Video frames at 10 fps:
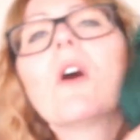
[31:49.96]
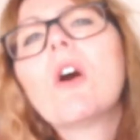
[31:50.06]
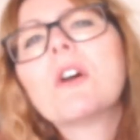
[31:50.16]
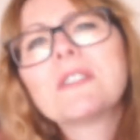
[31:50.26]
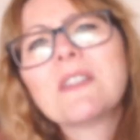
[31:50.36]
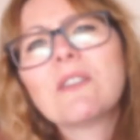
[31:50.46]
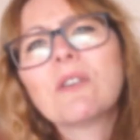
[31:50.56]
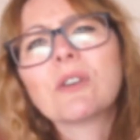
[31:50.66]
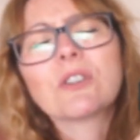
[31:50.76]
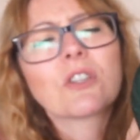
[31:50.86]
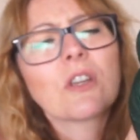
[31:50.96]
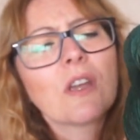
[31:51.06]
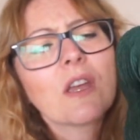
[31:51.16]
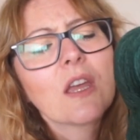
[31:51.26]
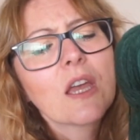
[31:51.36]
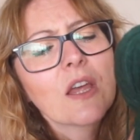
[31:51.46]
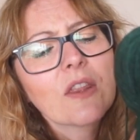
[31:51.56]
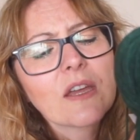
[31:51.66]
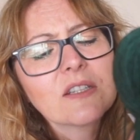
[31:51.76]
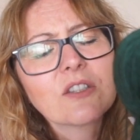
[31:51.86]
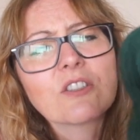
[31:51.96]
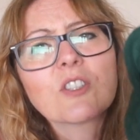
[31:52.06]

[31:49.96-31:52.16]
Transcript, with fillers: Oh, isn't it lush? That is the